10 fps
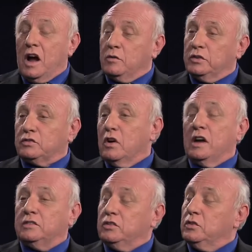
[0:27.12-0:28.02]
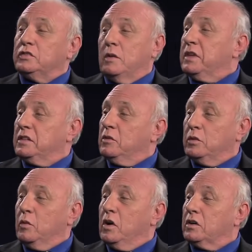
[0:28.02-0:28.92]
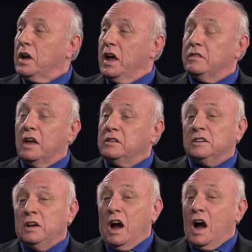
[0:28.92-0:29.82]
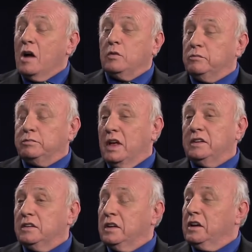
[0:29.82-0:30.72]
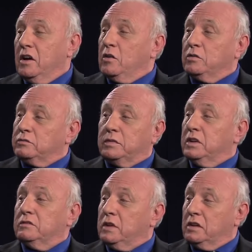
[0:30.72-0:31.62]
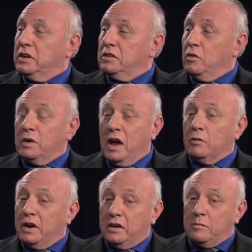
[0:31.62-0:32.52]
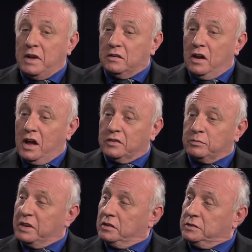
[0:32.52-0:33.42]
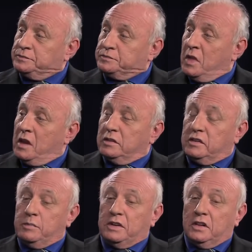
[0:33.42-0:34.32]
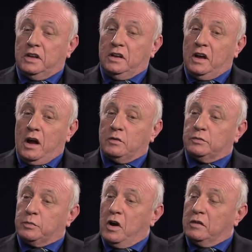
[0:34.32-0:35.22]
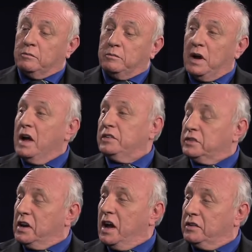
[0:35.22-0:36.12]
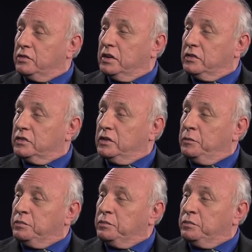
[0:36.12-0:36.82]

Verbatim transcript: I was trying to do something that would work and that I would blatantly go. You know, when I went in a mental hospital, typically I was brought by psychiatrists